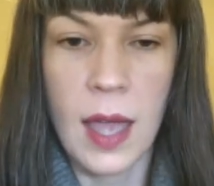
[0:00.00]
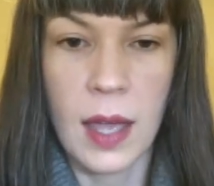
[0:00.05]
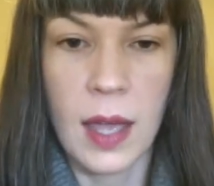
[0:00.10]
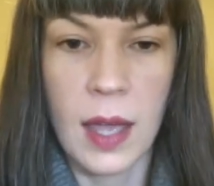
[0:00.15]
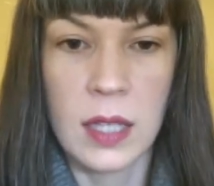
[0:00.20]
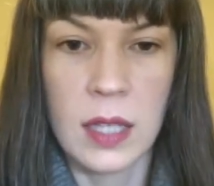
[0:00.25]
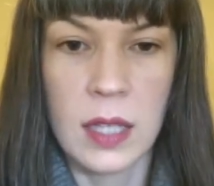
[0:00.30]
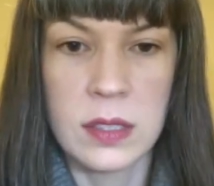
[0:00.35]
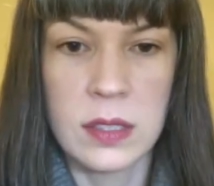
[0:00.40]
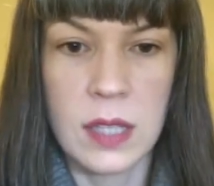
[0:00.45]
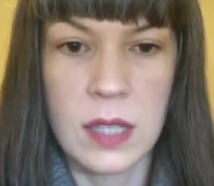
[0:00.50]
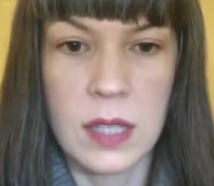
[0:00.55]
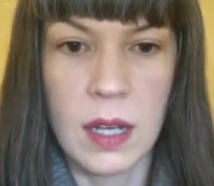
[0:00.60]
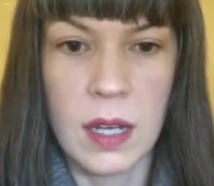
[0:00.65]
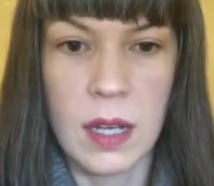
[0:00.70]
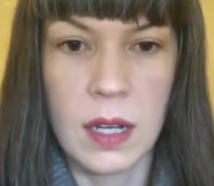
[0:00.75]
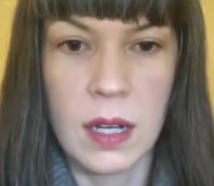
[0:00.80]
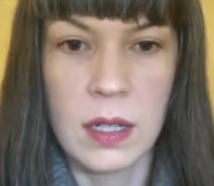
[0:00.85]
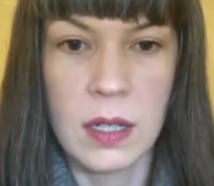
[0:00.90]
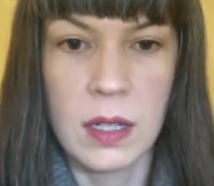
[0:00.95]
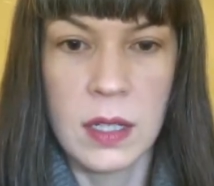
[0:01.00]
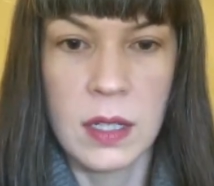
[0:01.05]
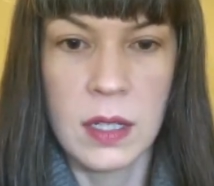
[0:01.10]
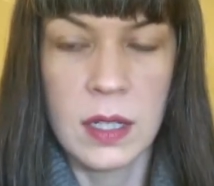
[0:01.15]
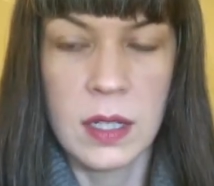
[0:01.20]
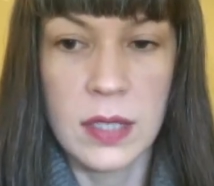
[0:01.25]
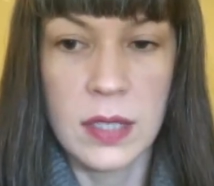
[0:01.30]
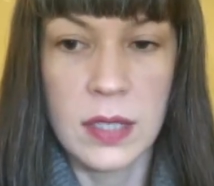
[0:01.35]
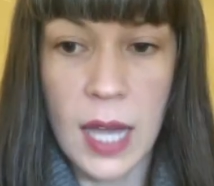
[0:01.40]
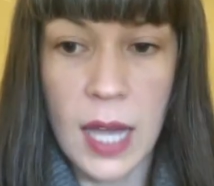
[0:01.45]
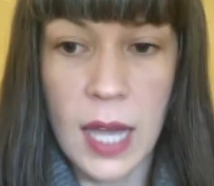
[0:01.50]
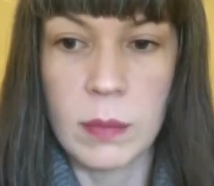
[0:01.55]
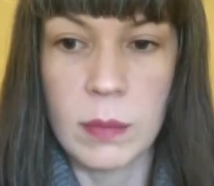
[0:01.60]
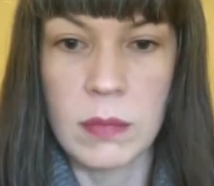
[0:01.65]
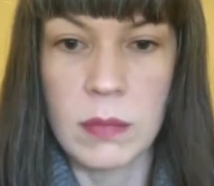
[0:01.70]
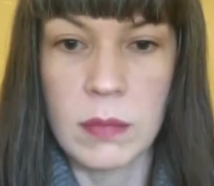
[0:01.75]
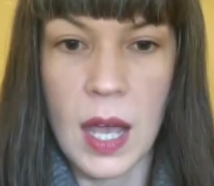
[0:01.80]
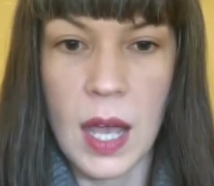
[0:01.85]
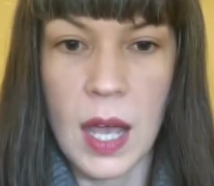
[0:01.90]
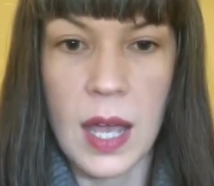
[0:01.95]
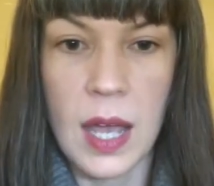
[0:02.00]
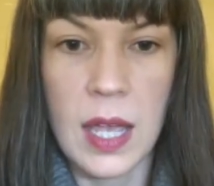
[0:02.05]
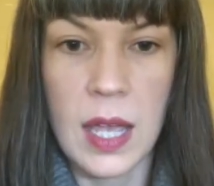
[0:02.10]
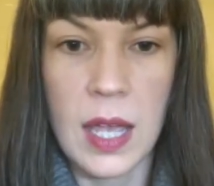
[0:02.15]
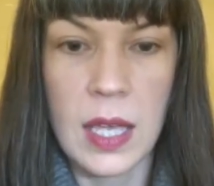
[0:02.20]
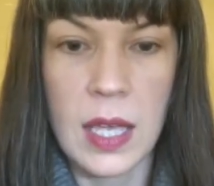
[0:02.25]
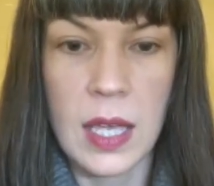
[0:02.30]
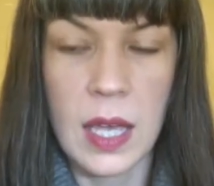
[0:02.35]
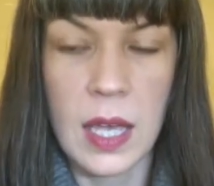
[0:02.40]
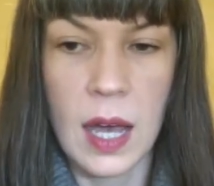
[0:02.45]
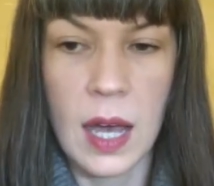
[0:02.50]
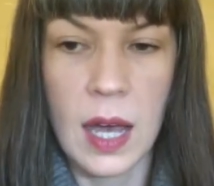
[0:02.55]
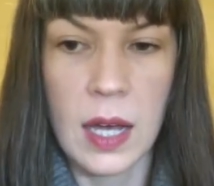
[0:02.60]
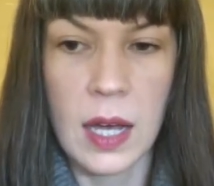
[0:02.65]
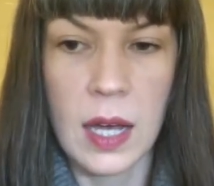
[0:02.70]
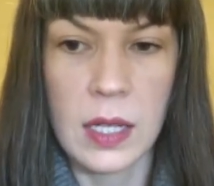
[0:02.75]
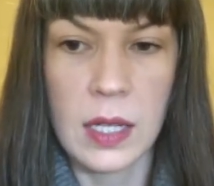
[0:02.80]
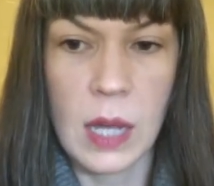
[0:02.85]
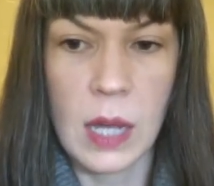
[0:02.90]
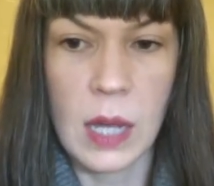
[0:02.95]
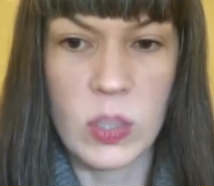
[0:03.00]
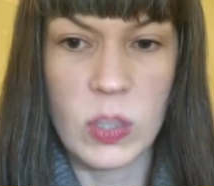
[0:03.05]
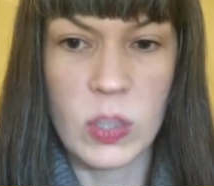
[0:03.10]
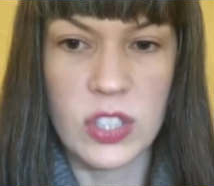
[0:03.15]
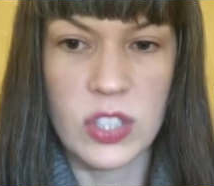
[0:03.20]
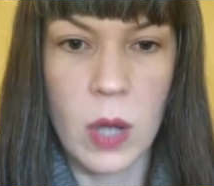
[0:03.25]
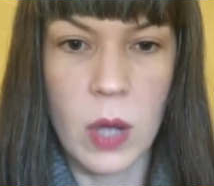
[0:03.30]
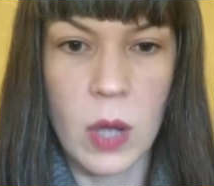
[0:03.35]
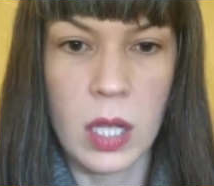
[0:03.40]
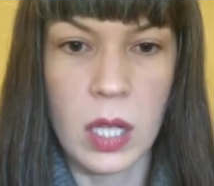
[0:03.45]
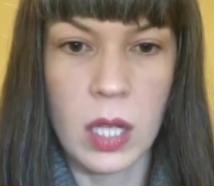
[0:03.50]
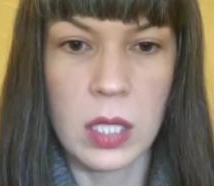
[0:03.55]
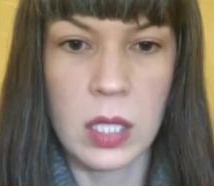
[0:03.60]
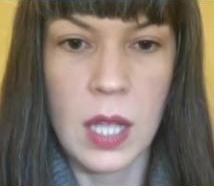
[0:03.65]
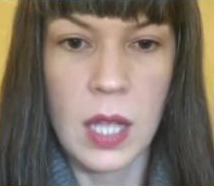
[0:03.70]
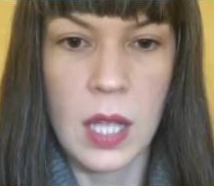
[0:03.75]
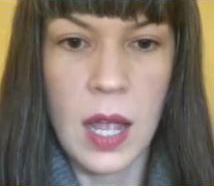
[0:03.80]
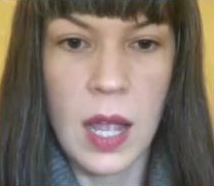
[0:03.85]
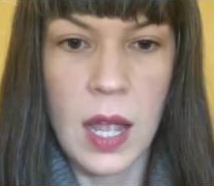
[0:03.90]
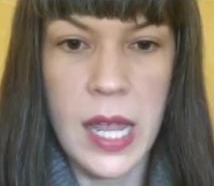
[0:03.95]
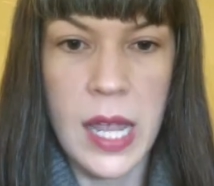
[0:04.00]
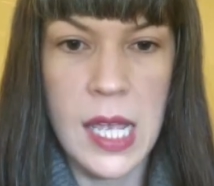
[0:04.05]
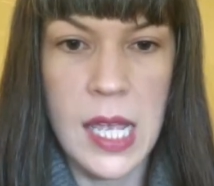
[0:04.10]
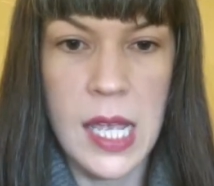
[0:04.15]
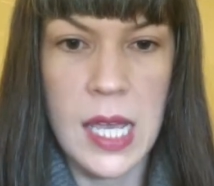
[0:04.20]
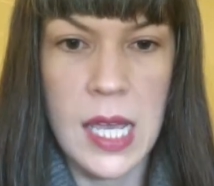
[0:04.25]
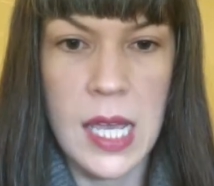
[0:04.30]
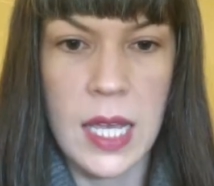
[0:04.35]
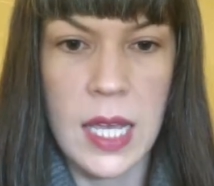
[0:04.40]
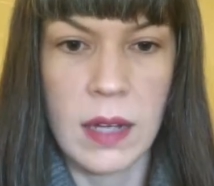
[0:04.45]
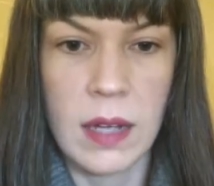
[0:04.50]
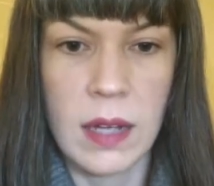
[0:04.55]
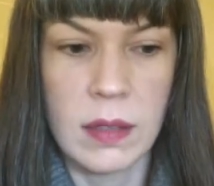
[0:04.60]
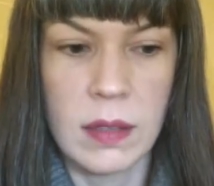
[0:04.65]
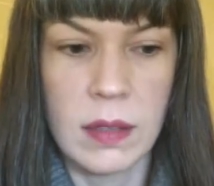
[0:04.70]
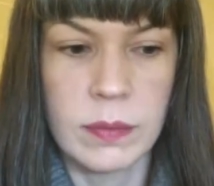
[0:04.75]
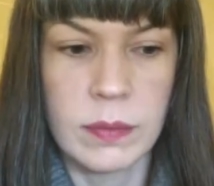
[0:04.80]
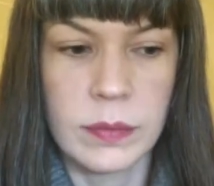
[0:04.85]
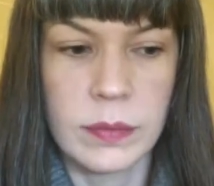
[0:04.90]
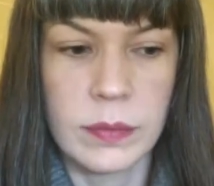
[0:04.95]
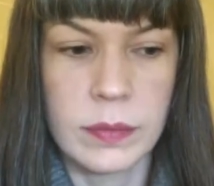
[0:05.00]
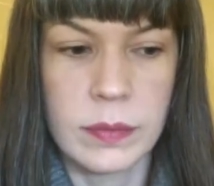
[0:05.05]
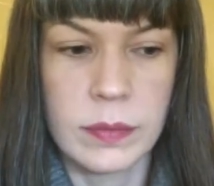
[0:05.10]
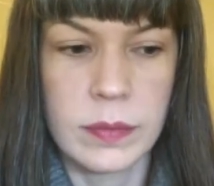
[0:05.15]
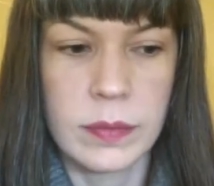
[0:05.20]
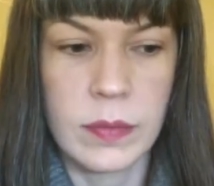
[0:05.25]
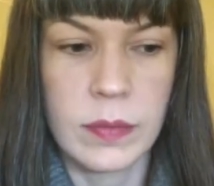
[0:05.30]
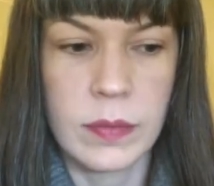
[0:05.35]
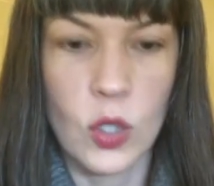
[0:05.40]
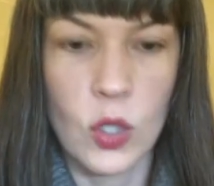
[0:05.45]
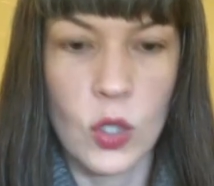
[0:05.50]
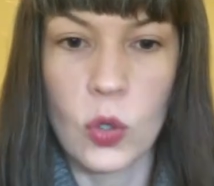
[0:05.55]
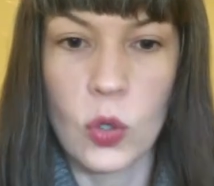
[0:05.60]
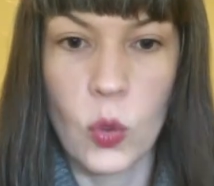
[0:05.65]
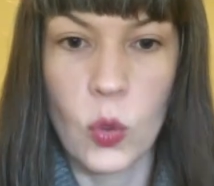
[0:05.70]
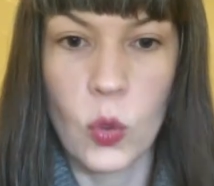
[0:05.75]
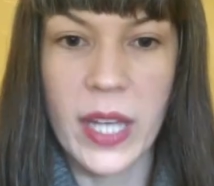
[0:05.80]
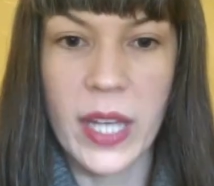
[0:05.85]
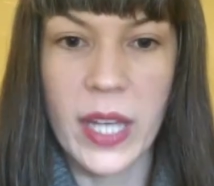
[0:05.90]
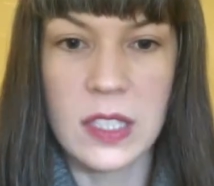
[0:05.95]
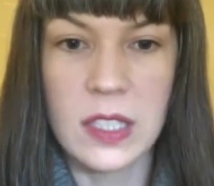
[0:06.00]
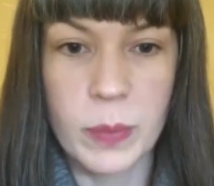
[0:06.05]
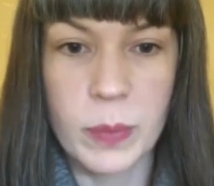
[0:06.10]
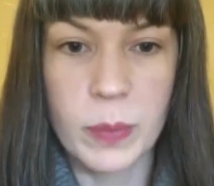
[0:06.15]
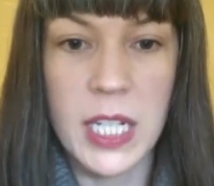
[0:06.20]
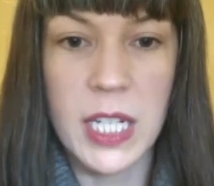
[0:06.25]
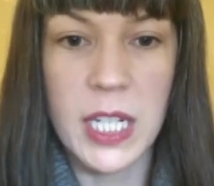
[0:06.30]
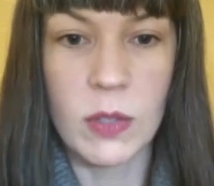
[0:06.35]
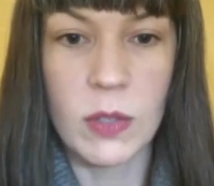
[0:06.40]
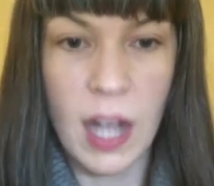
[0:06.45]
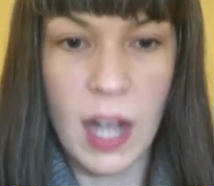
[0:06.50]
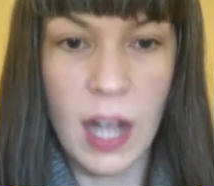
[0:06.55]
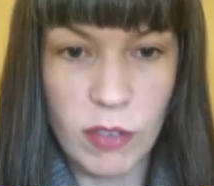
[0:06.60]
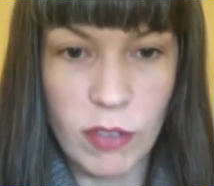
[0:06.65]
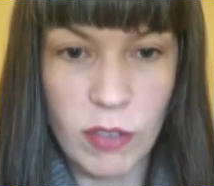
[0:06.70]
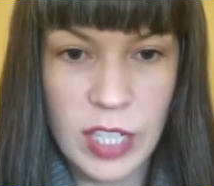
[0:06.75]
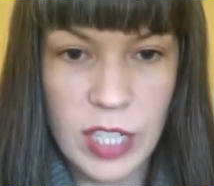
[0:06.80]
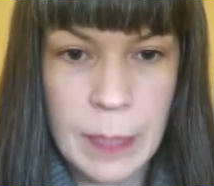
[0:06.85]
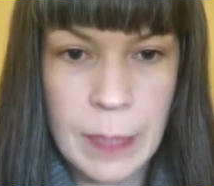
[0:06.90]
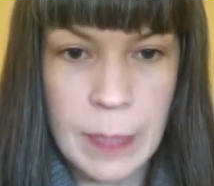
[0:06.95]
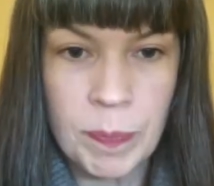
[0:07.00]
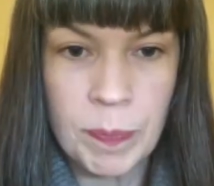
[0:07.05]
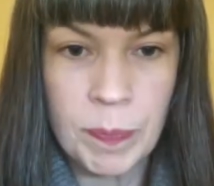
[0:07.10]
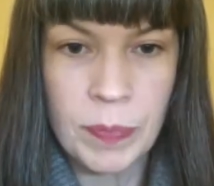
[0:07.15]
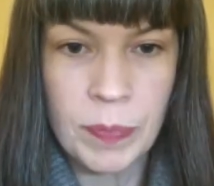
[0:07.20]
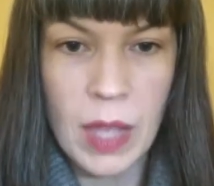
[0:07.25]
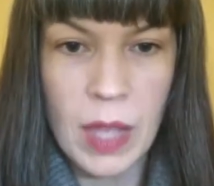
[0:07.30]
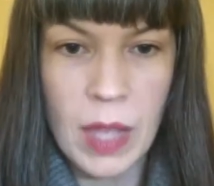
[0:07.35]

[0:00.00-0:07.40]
And, uh, yeah, I, uh, I wish you all a quick and speedy recovery.